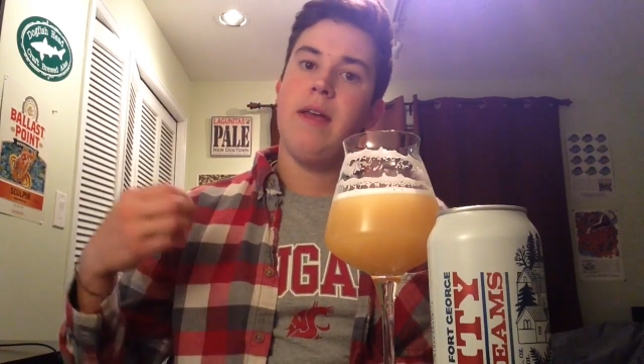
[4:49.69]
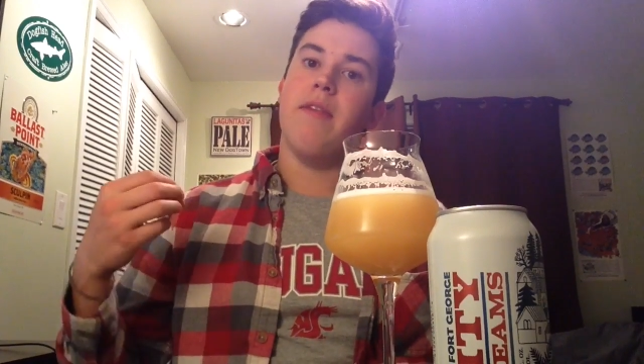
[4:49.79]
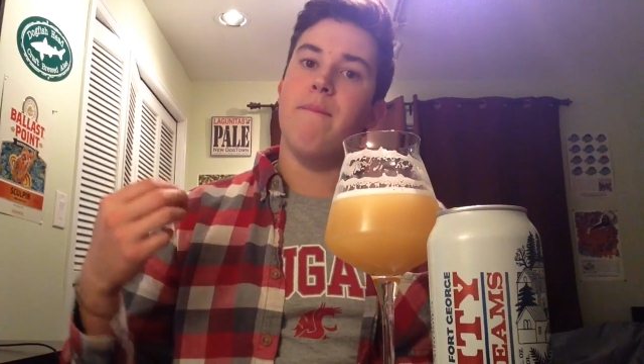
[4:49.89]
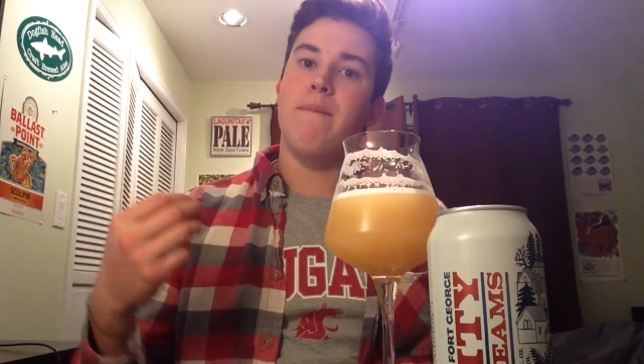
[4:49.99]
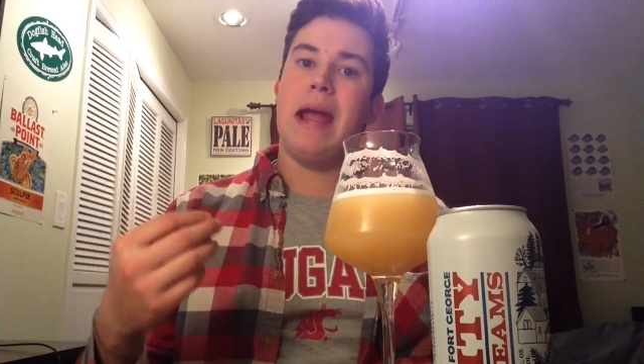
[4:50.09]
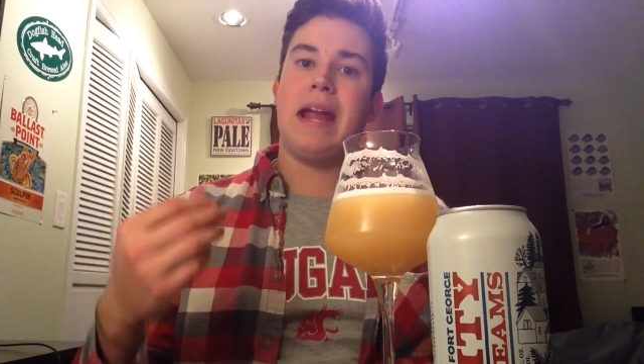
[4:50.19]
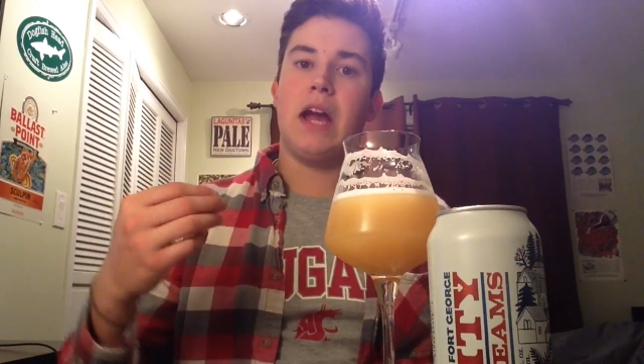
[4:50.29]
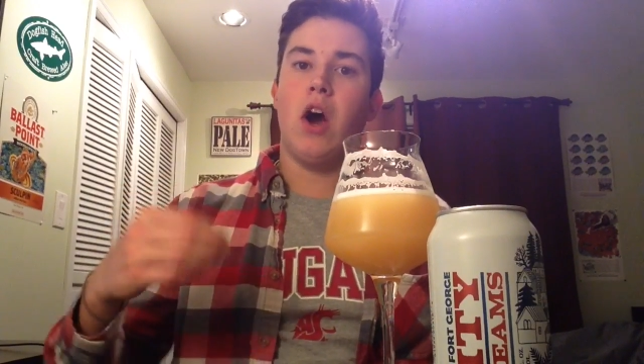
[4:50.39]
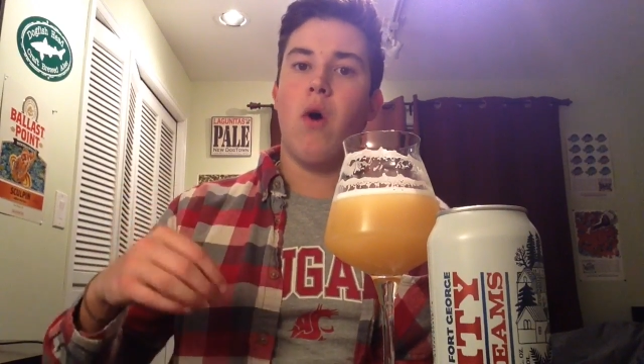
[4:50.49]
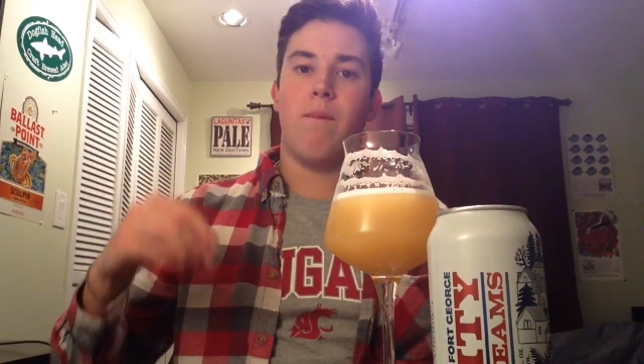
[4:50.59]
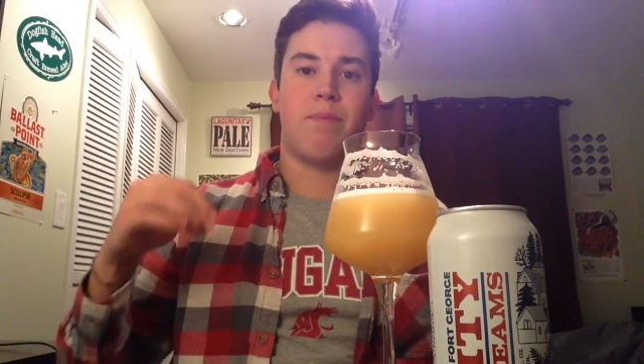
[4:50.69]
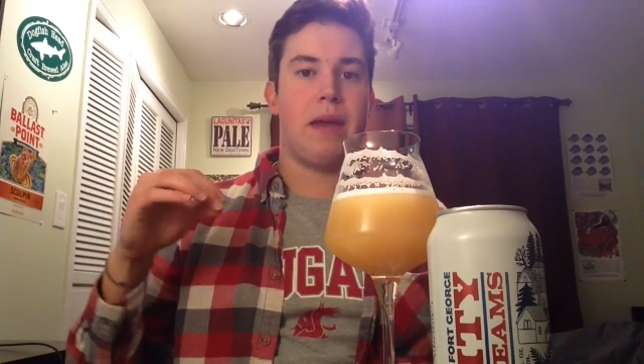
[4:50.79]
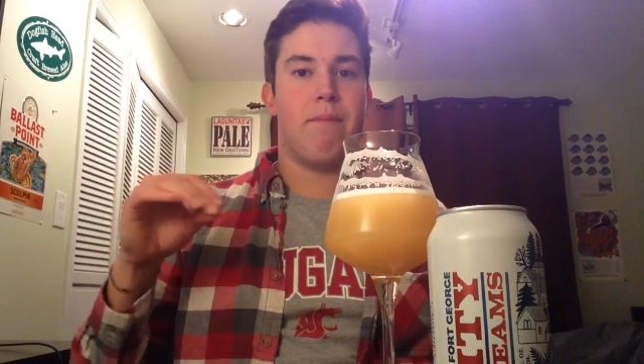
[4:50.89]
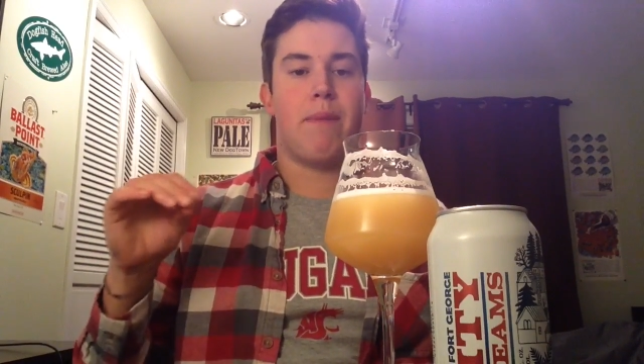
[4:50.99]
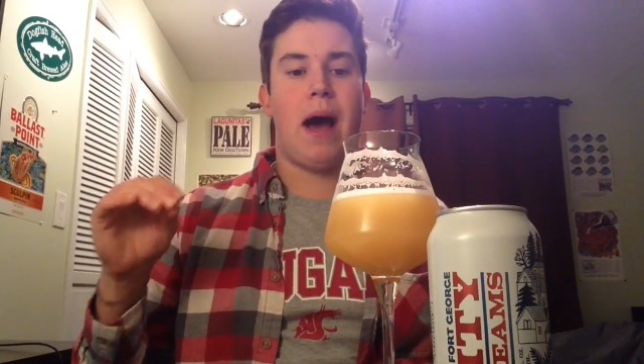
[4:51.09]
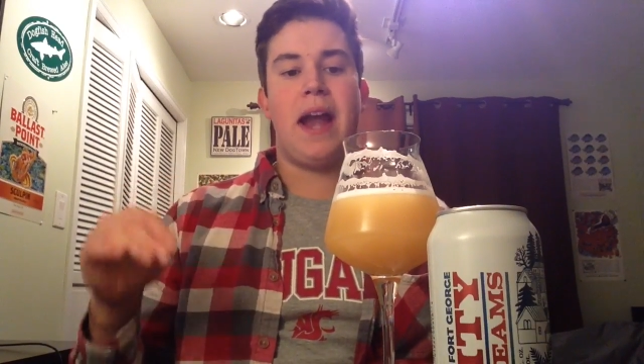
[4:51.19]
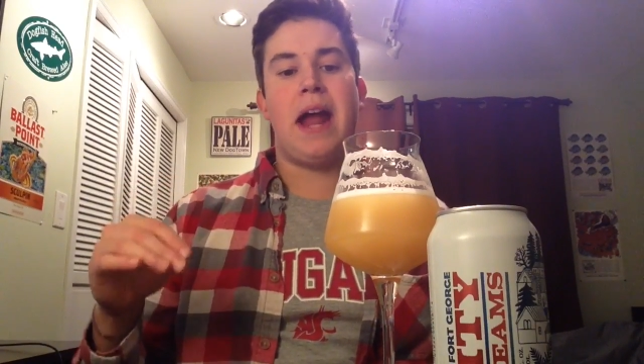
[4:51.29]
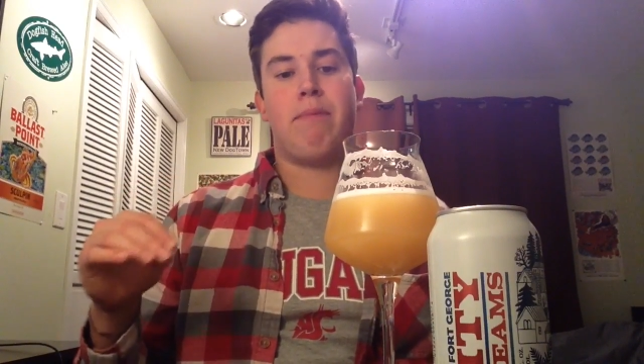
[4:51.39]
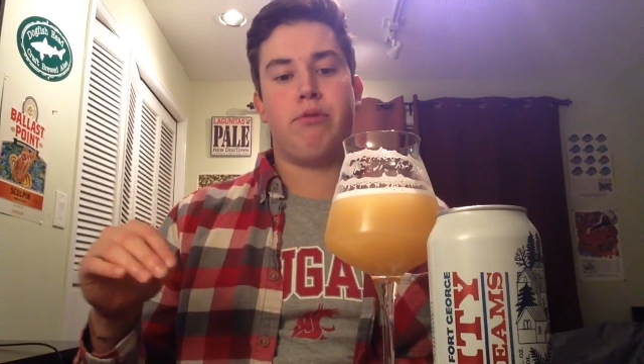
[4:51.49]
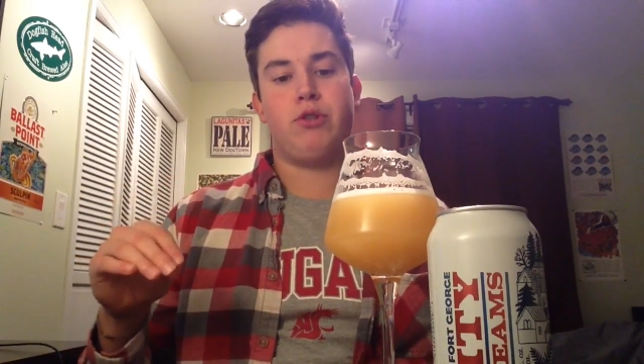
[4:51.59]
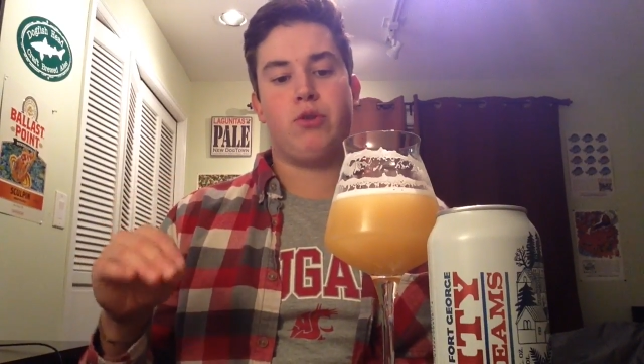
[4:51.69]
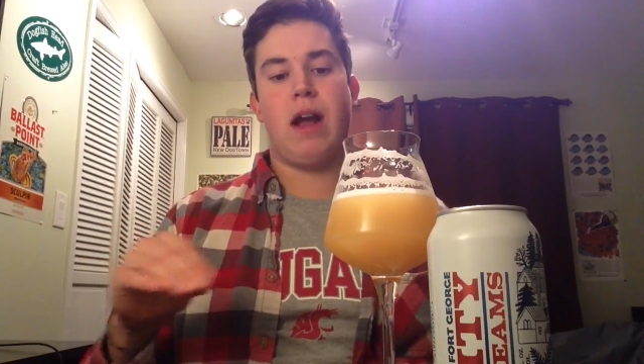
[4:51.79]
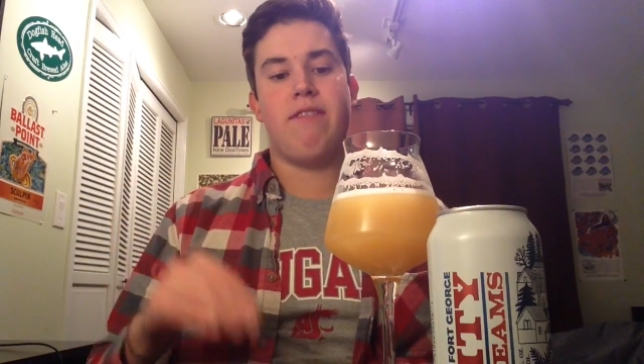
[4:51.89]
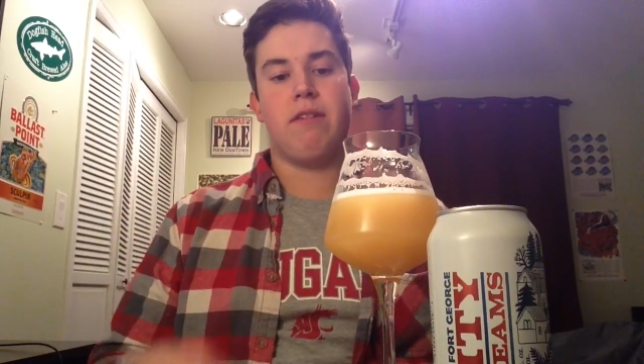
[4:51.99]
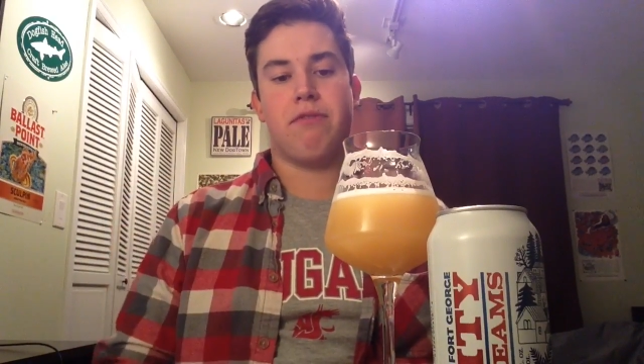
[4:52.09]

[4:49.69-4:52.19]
the mango and pineapple driving